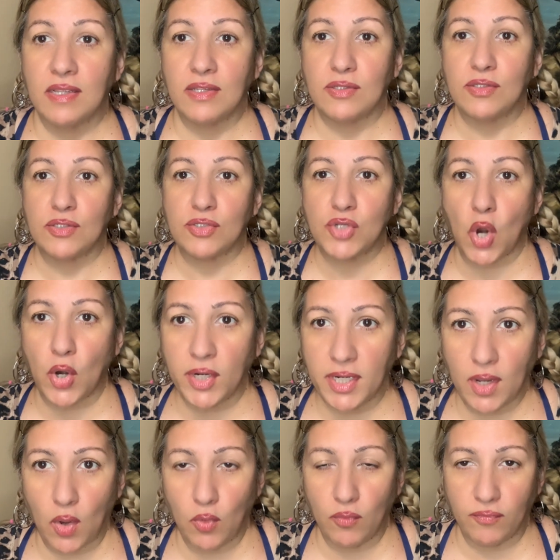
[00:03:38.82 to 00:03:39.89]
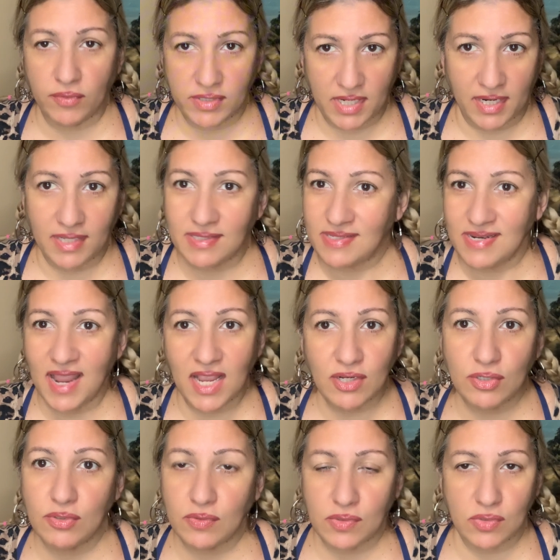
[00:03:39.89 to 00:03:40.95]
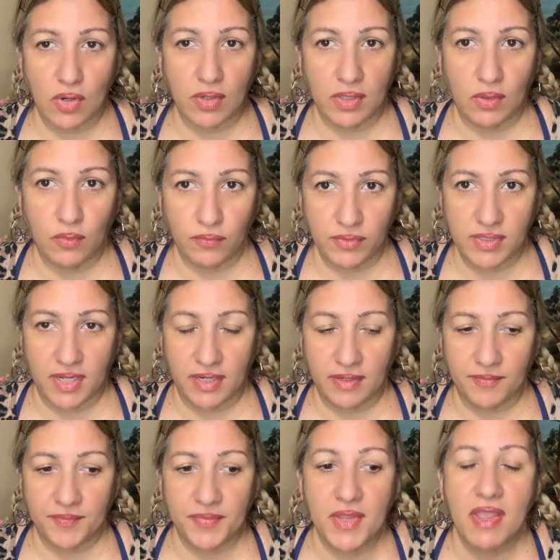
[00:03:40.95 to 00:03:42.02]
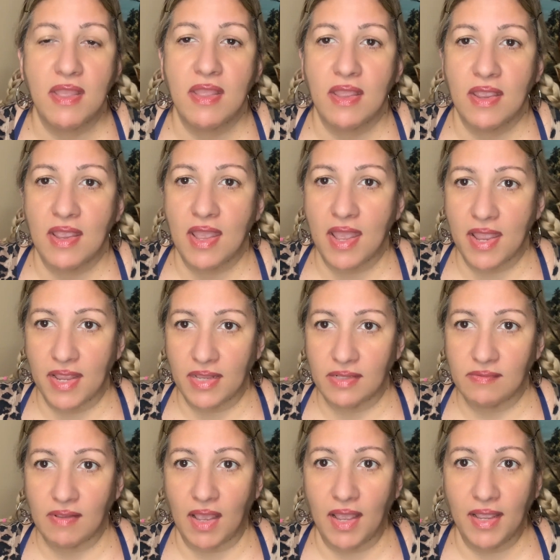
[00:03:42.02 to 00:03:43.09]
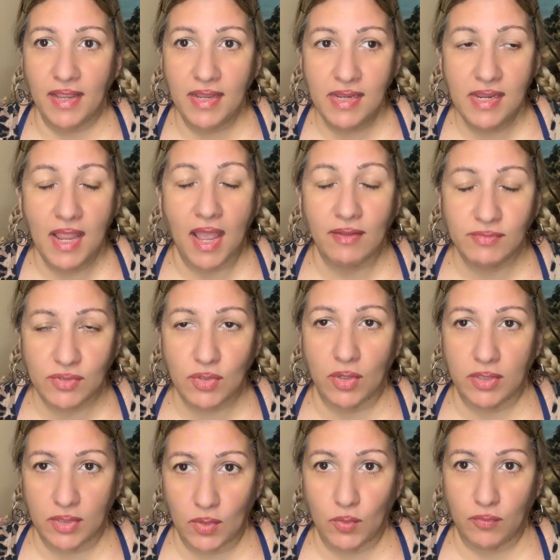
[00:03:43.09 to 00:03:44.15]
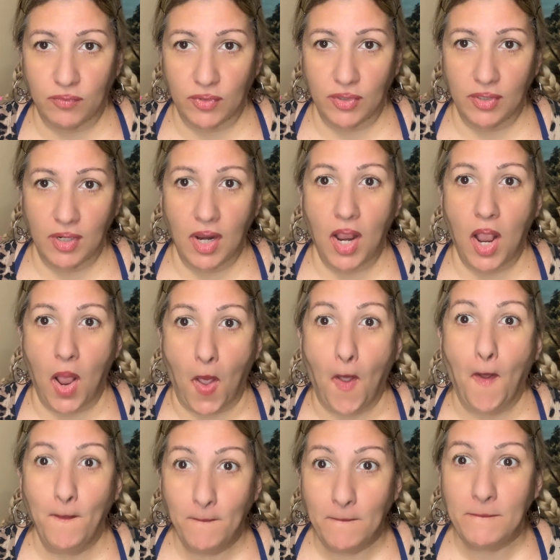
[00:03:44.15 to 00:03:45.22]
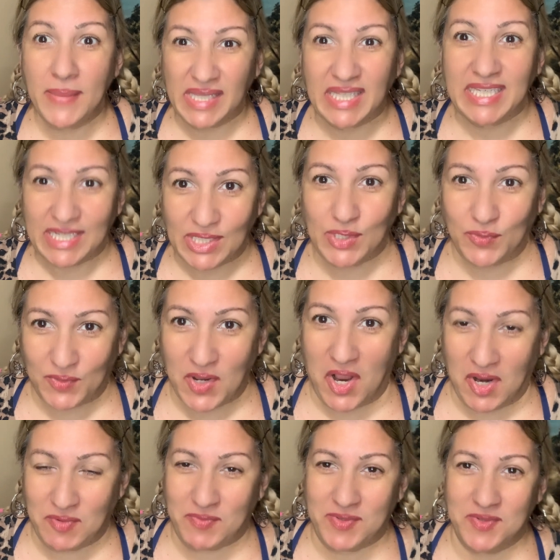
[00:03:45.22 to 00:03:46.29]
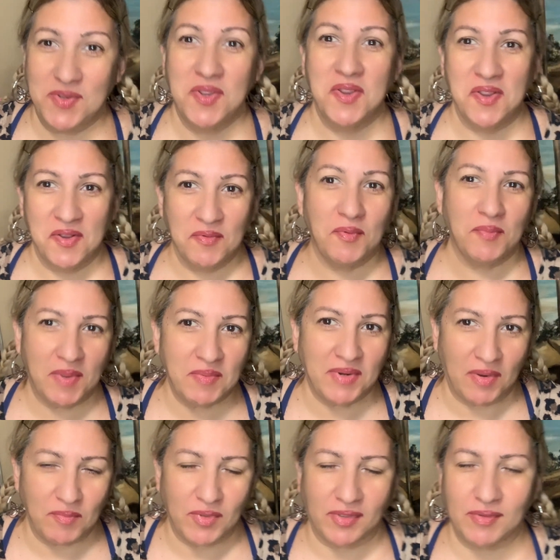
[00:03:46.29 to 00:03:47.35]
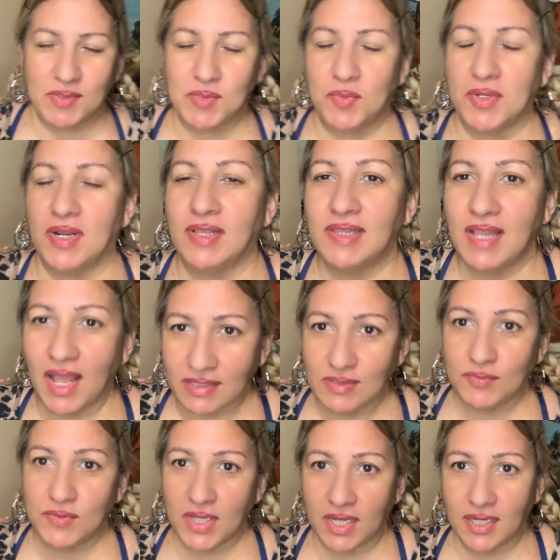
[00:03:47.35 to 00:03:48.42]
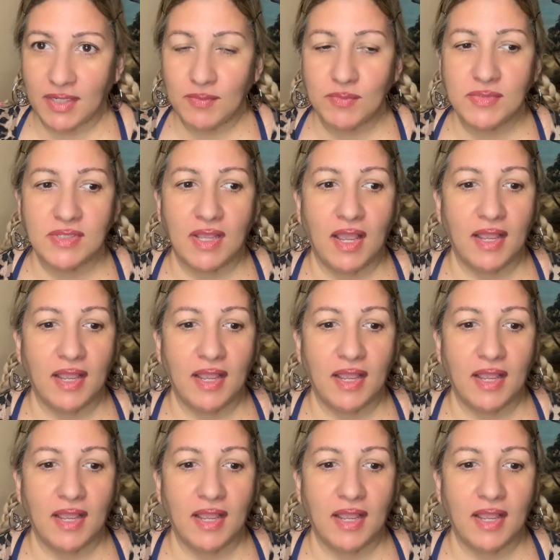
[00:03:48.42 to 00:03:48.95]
Starting Over Day. It's National Starting Over Day, and I have started over millions of times. Well, maybe not millions, but lots of times.